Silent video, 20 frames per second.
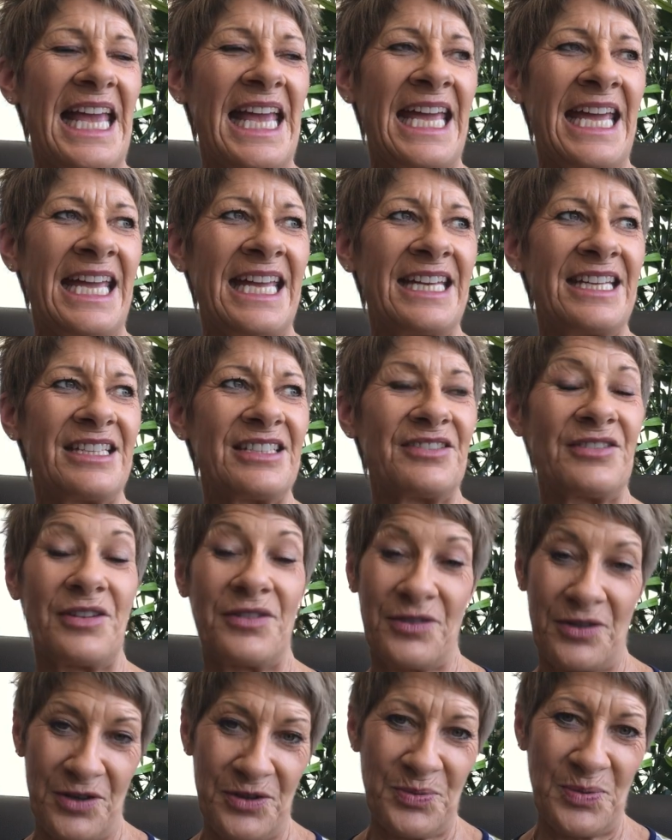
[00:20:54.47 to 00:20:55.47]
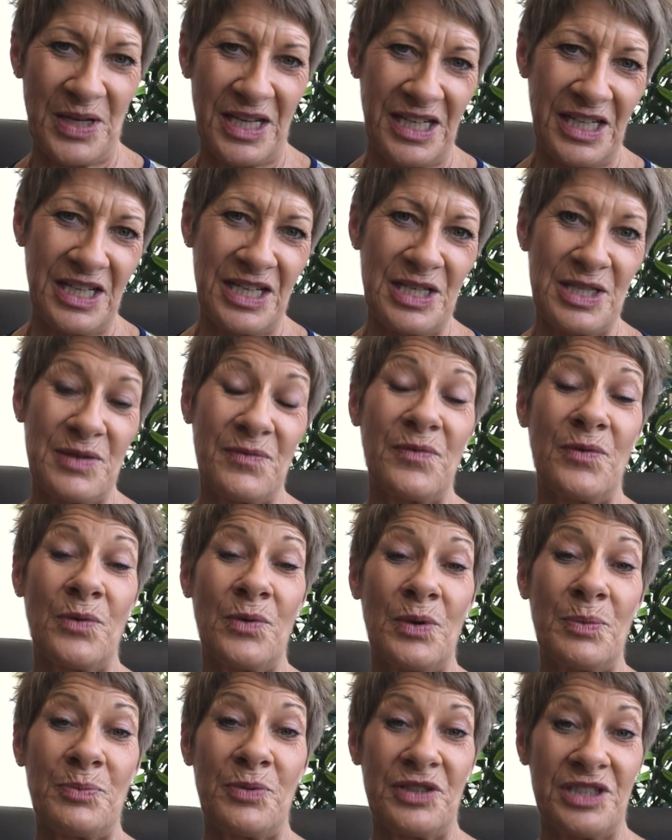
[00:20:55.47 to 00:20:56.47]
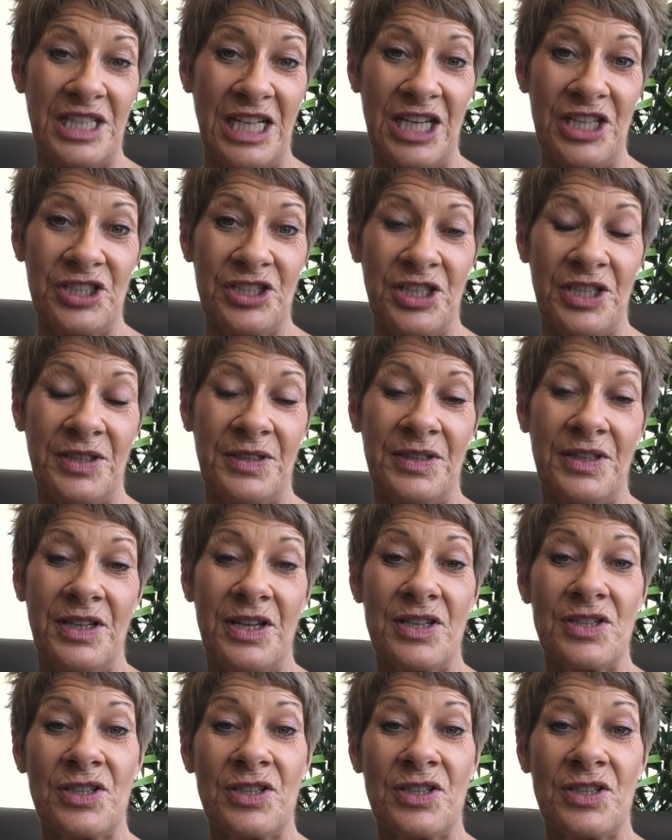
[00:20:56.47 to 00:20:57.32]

And the third one is for protection.